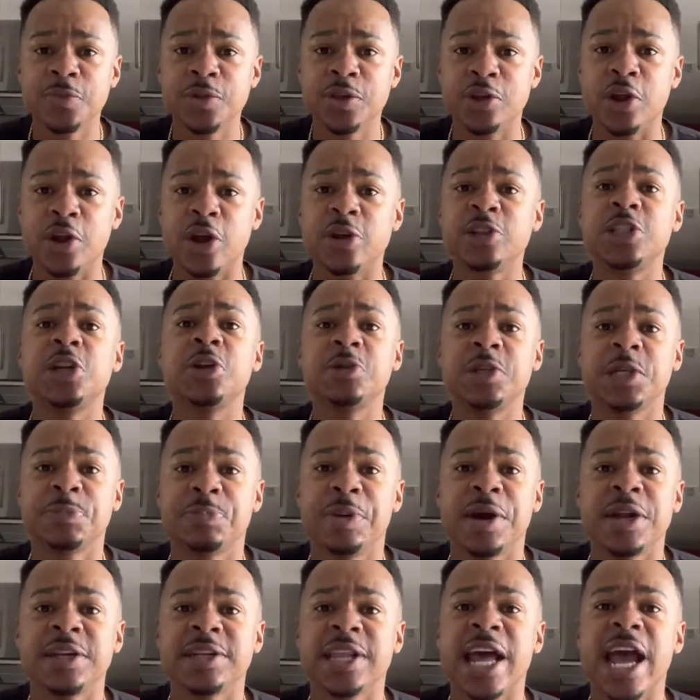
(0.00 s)
You know, you were just
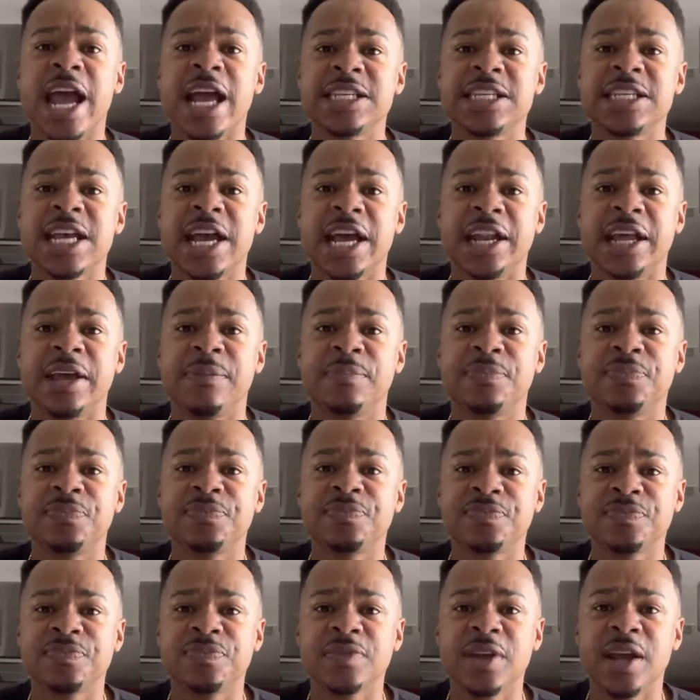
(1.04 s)
putting things in it.
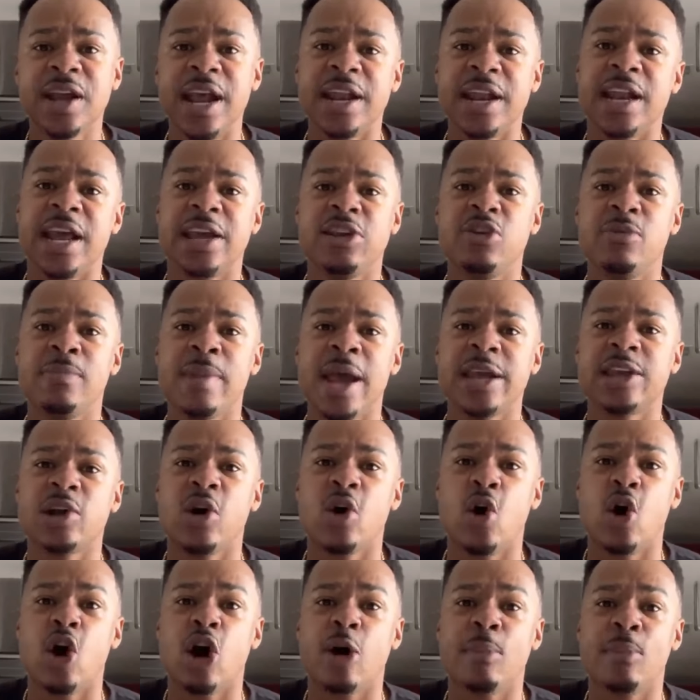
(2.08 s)
And then you make your
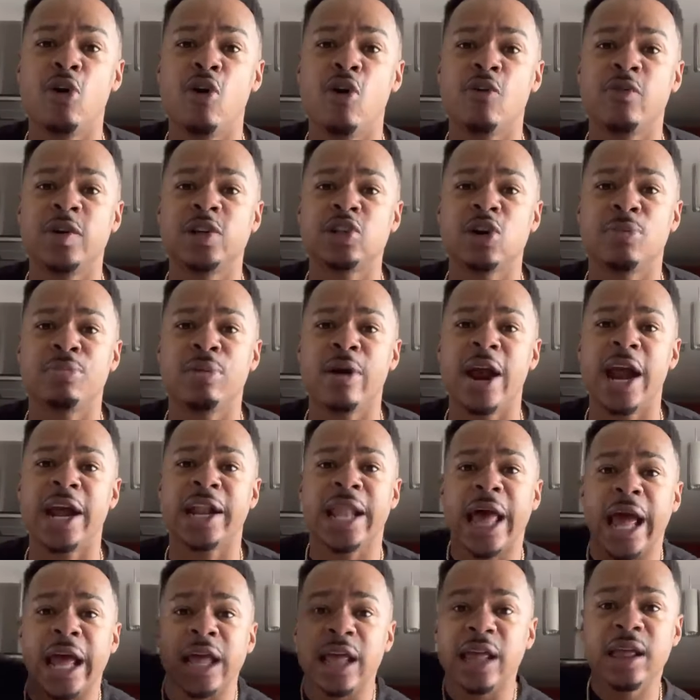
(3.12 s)
arm move with your brain
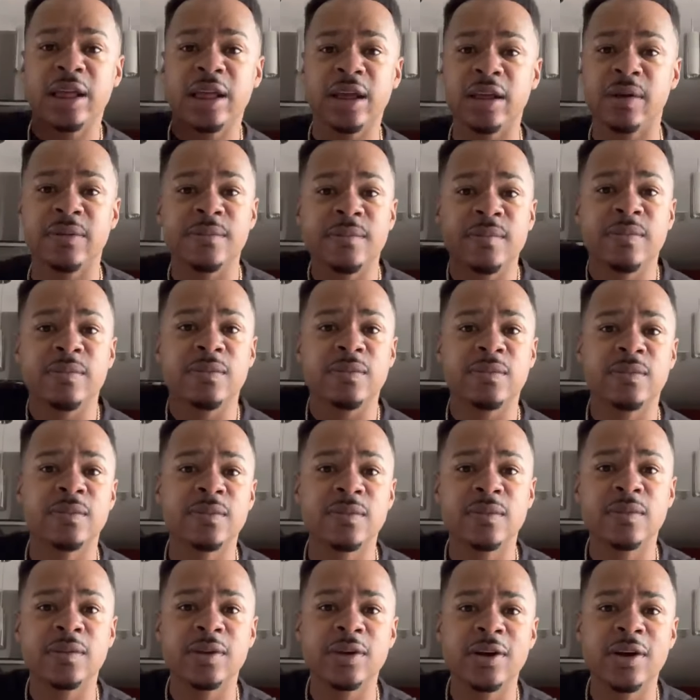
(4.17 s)
like,
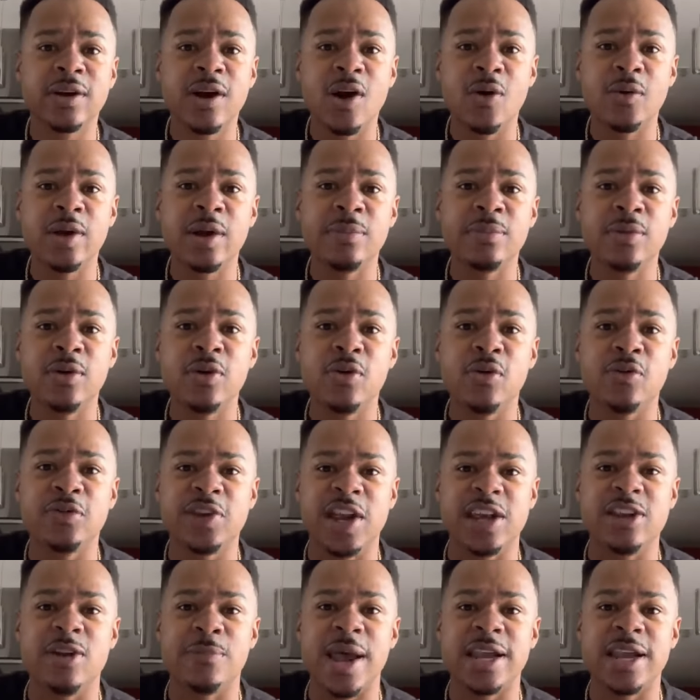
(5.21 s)
oh, it moved.
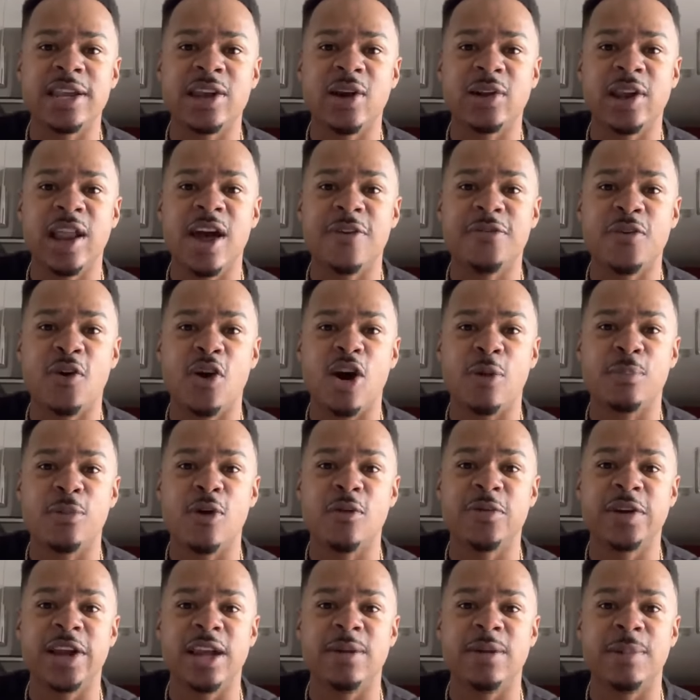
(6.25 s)
Then you make your left arm move
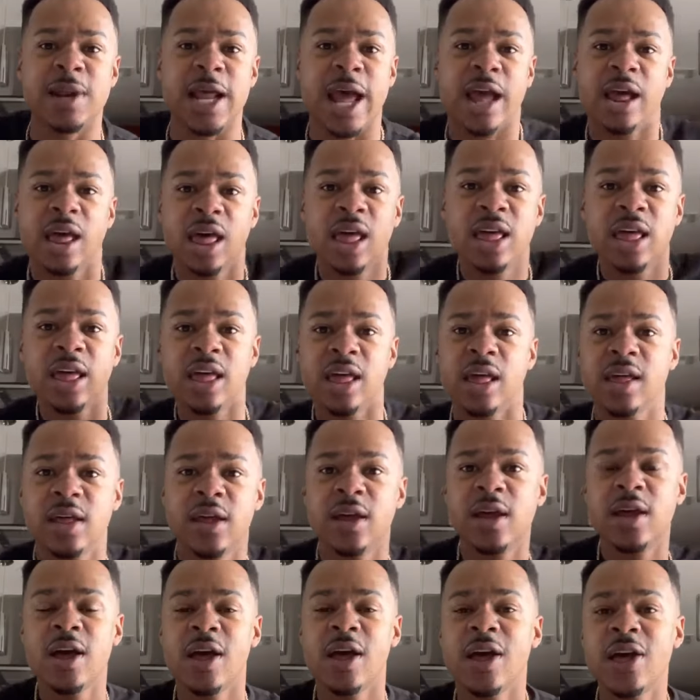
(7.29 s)
again. You be like,
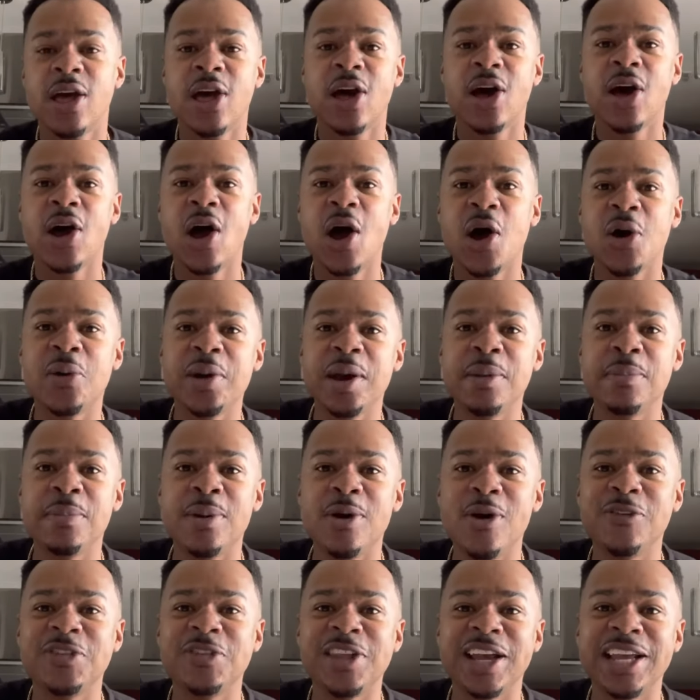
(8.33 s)
oh, it
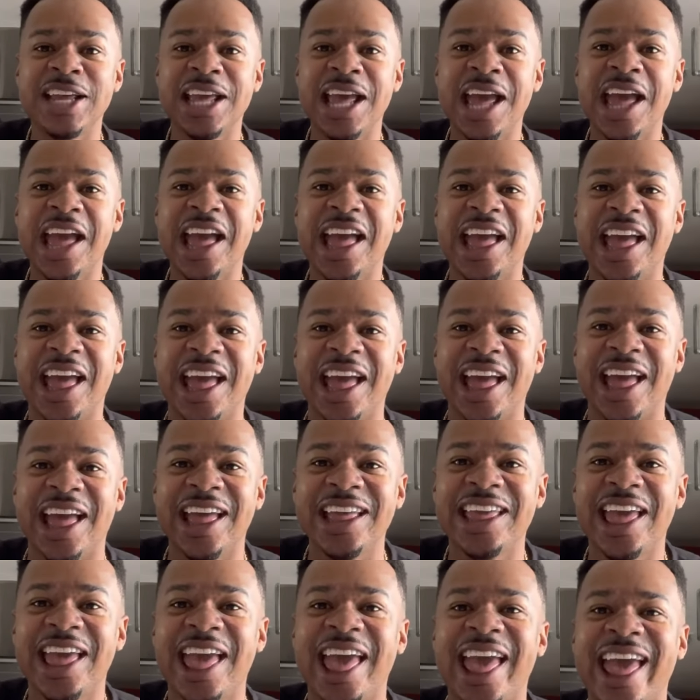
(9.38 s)
moved
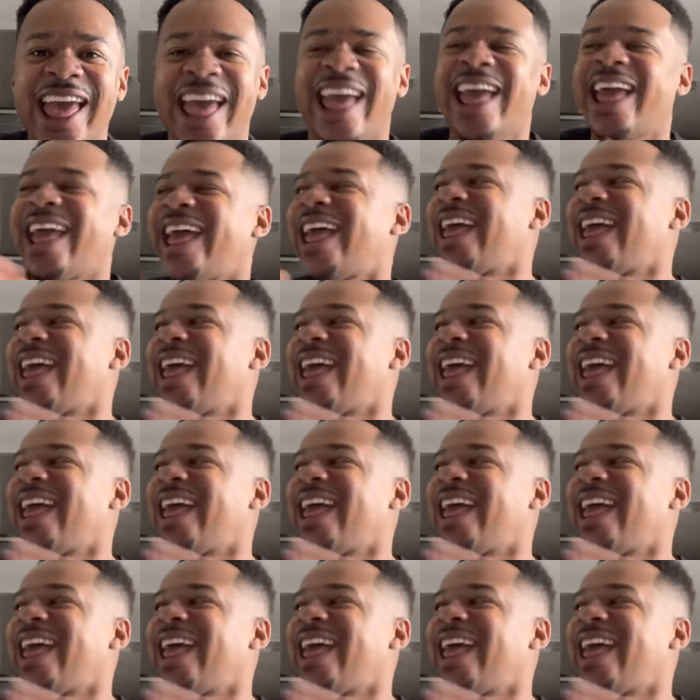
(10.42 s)
again. Yeah.